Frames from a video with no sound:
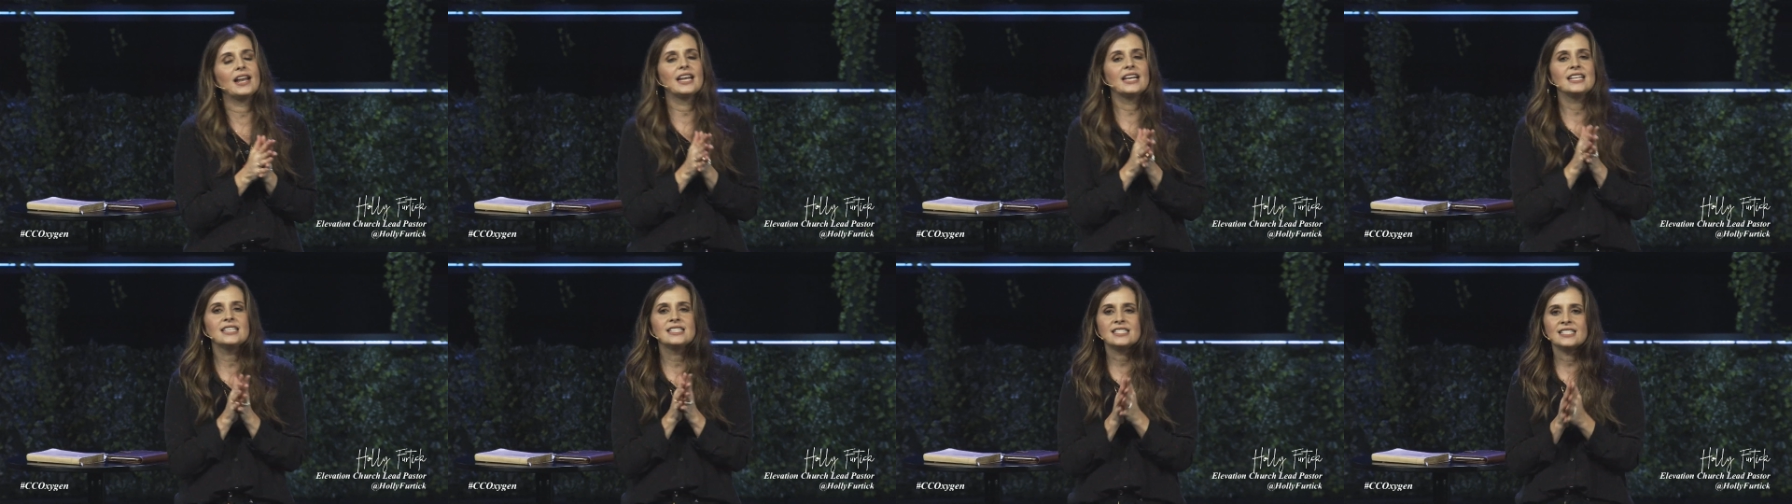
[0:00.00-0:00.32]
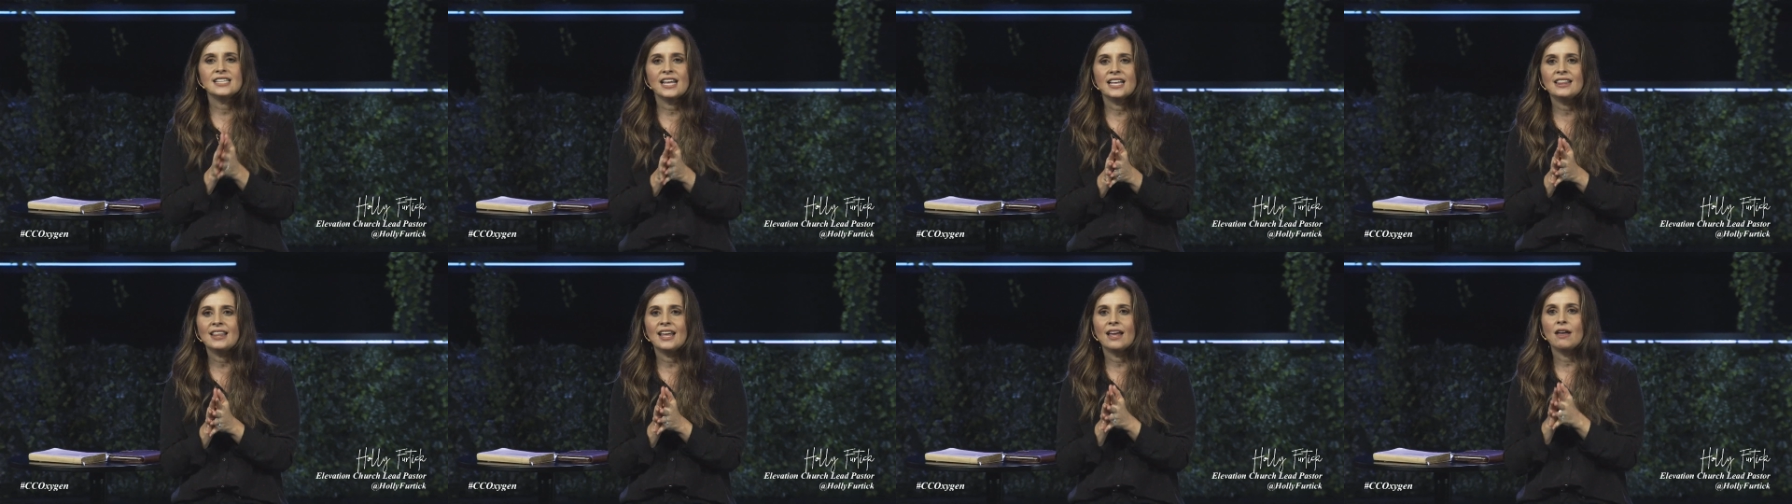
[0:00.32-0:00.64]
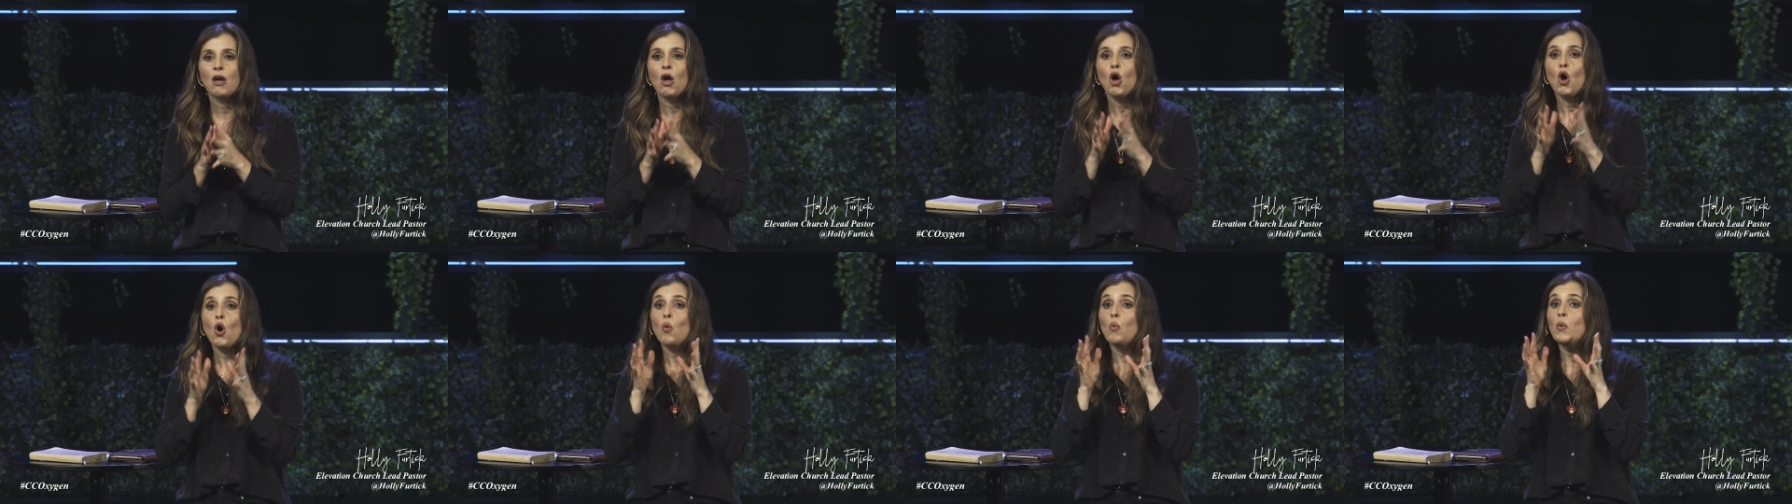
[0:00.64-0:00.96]
It said that
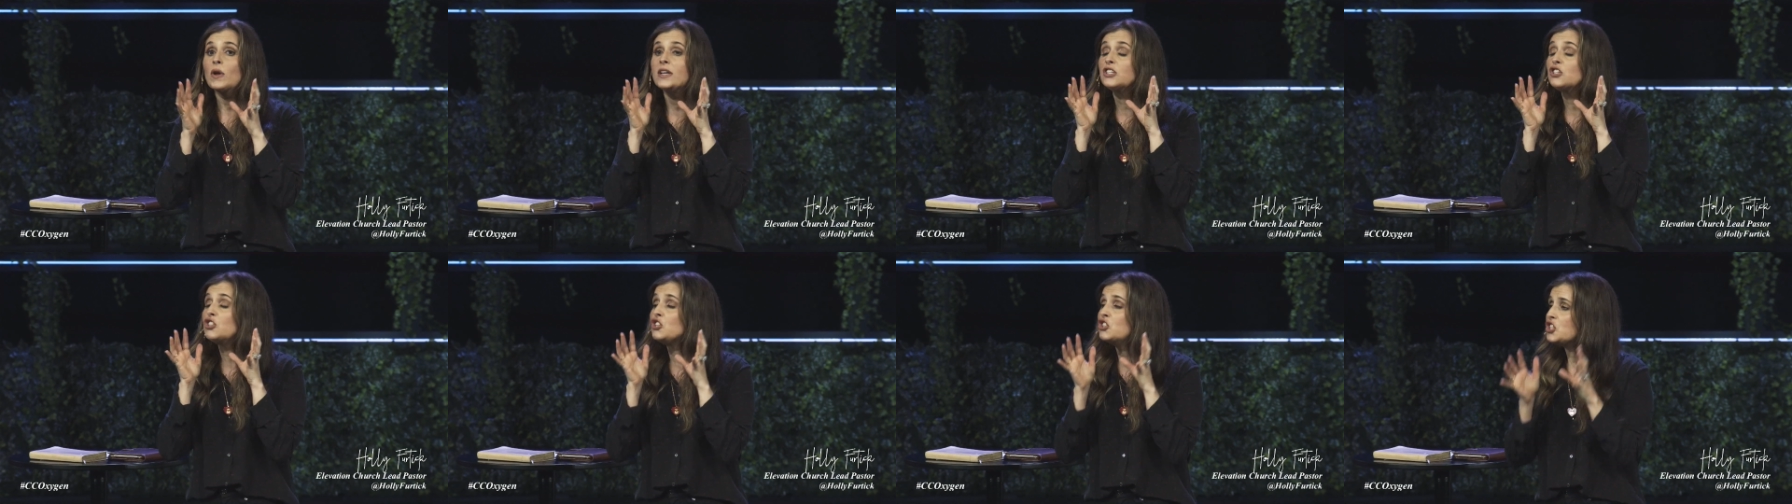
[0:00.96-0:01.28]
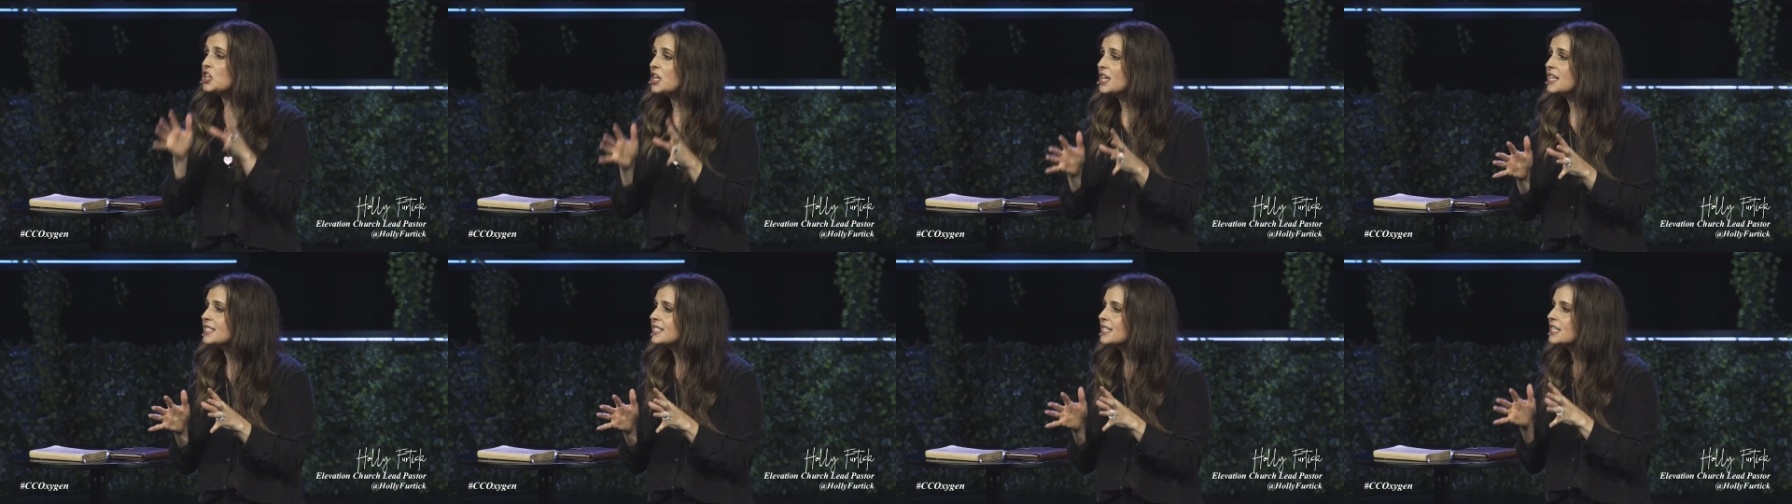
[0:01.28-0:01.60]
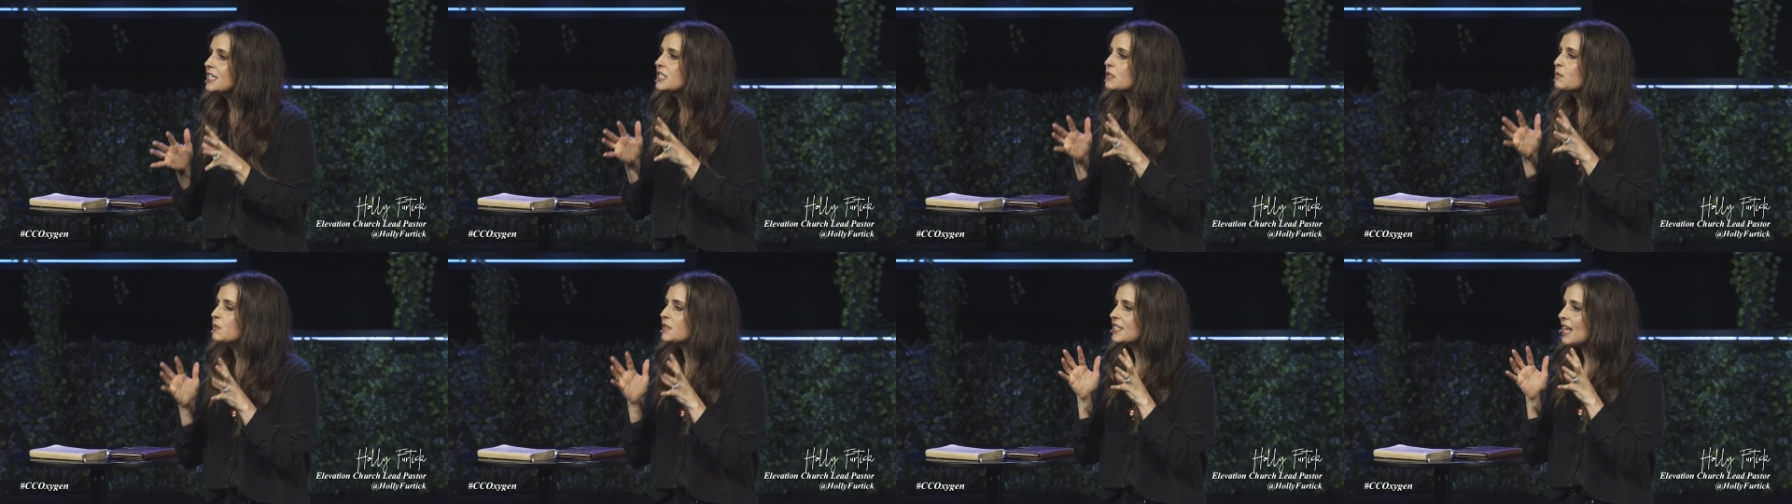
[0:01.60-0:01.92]
when
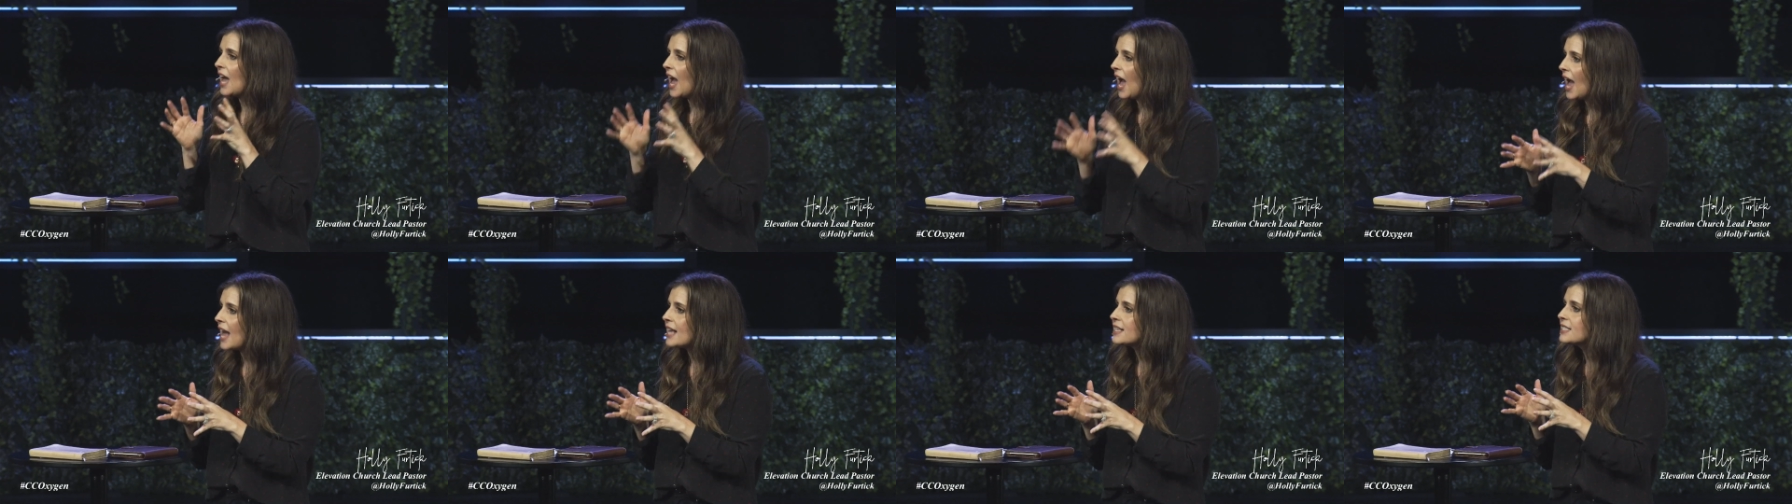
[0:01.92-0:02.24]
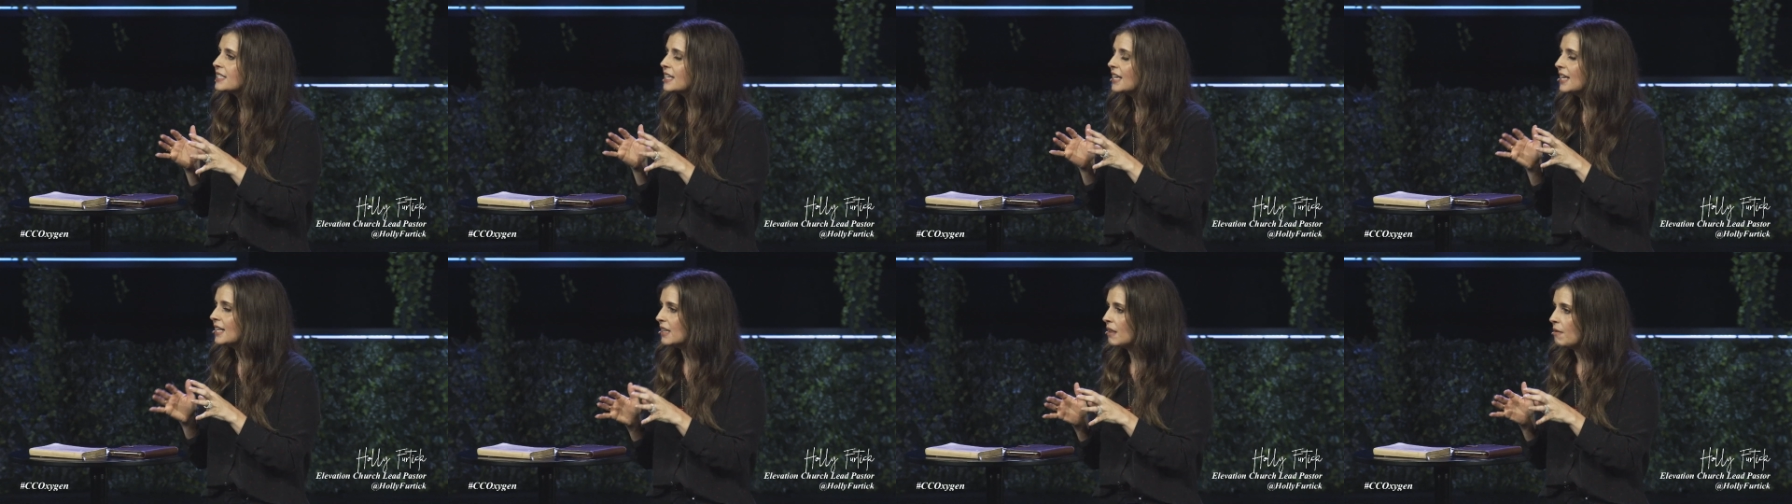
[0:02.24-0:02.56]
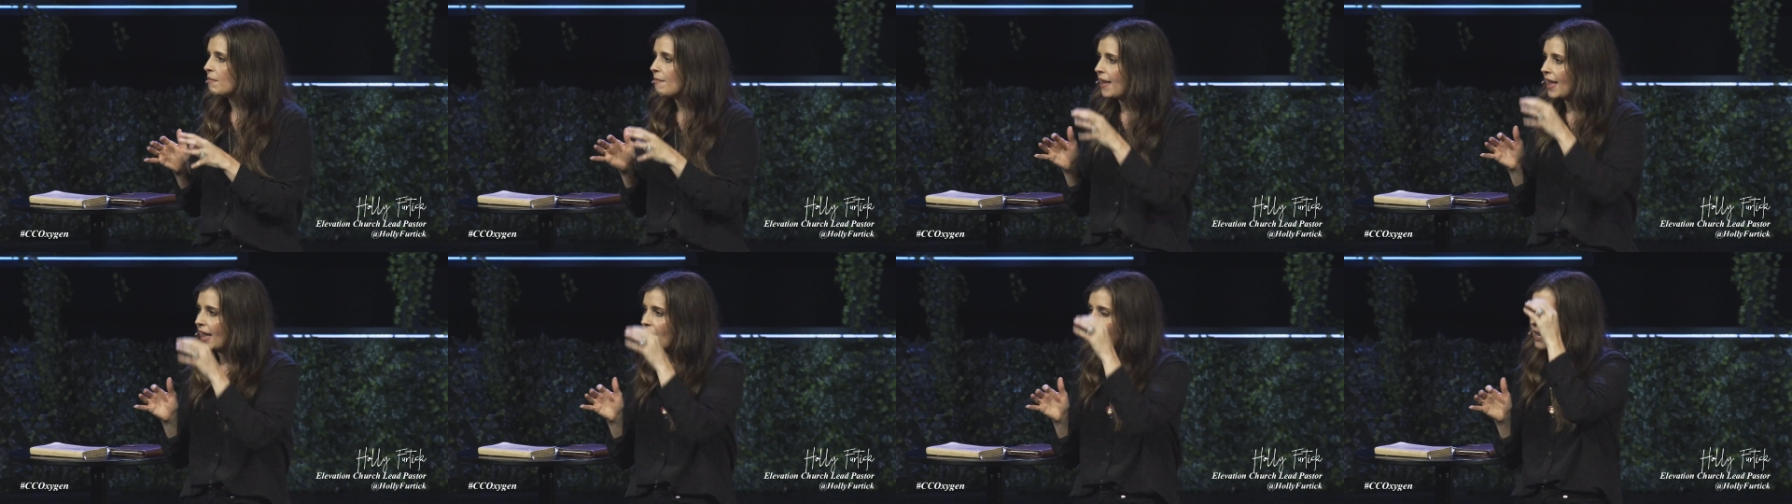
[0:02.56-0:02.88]
Jesus was asking the
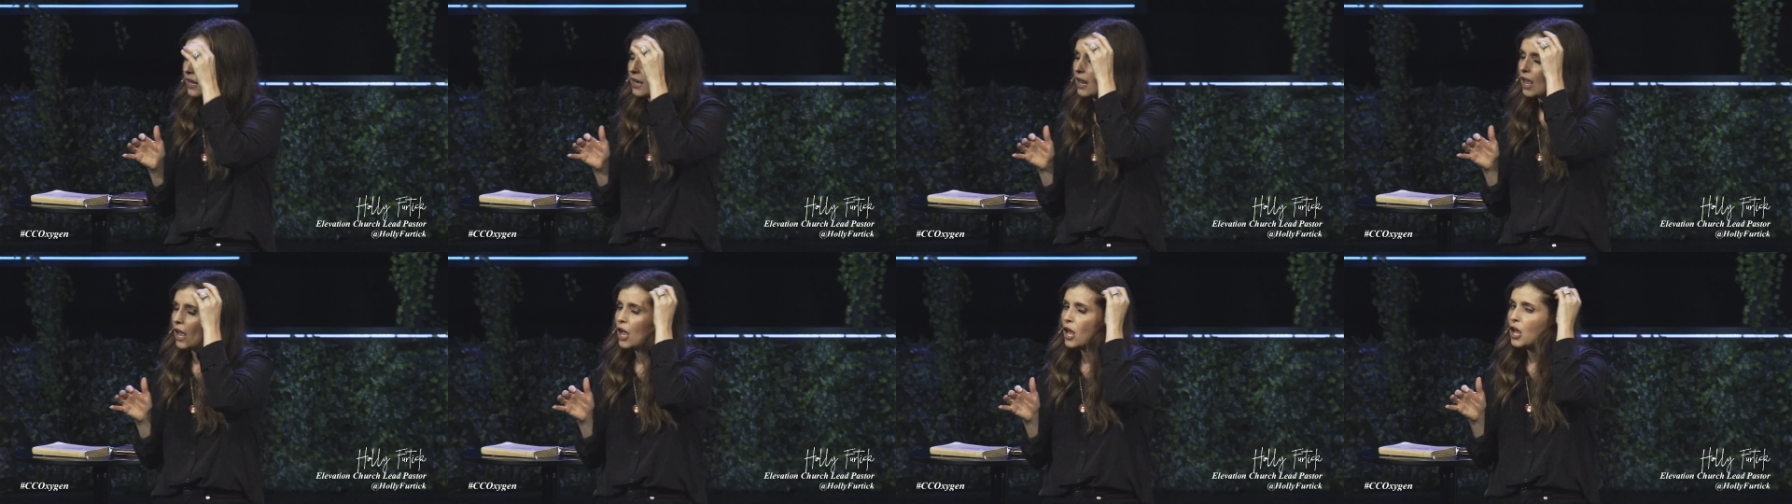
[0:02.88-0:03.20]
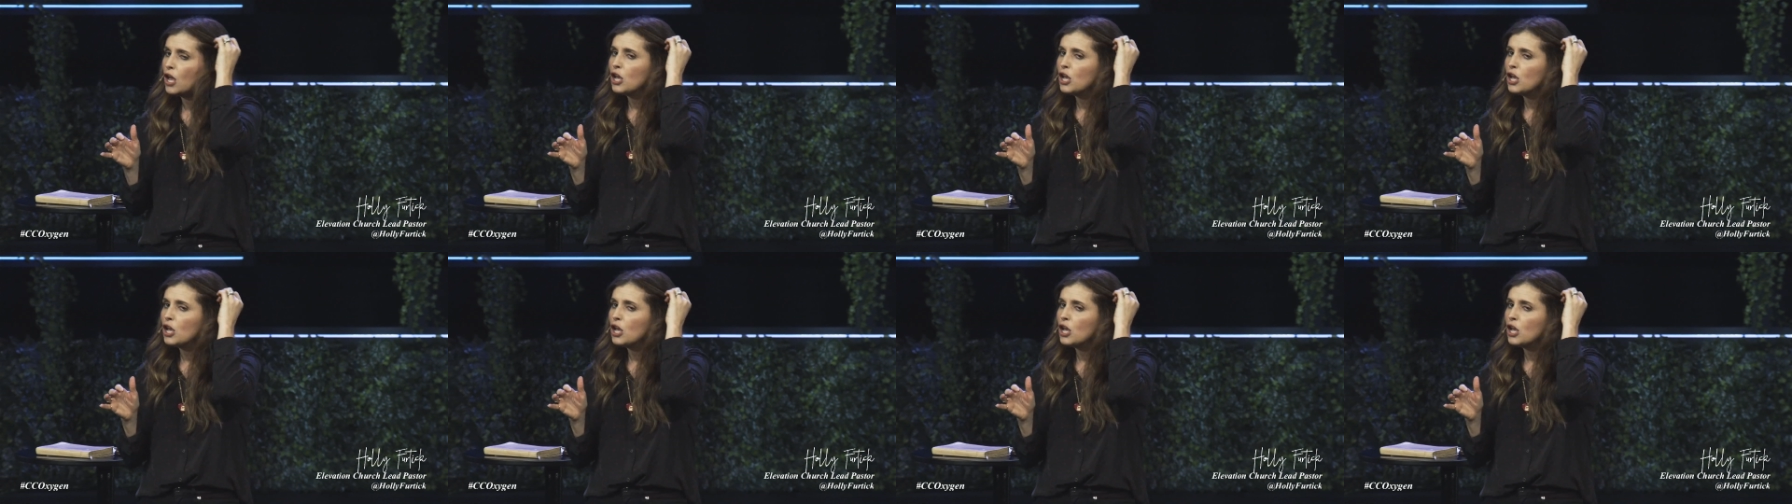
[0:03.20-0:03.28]
man,